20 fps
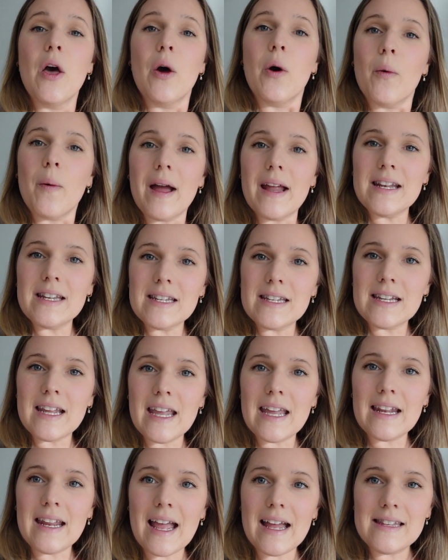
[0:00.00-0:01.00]
one
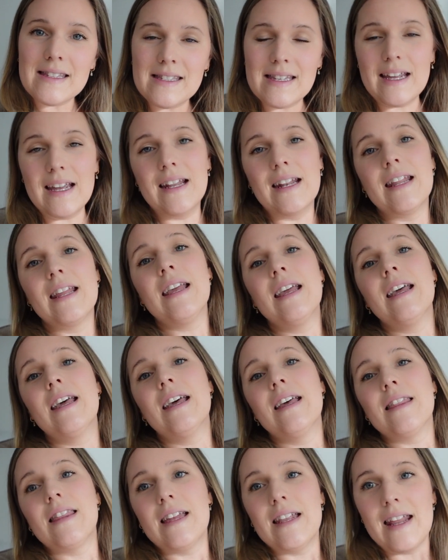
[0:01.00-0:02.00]
kid gets it,
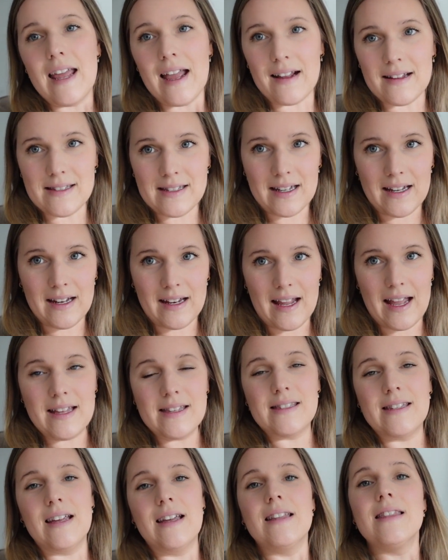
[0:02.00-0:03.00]
the next kid
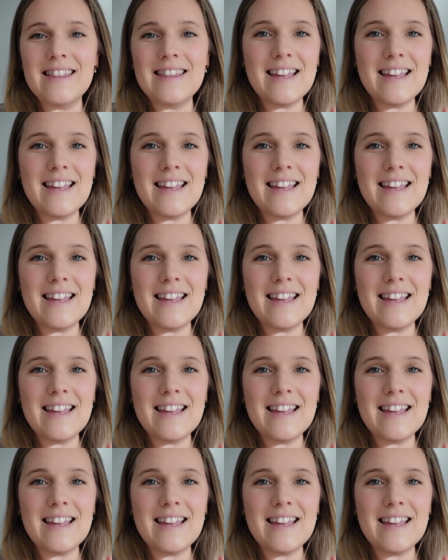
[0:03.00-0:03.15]
gets it,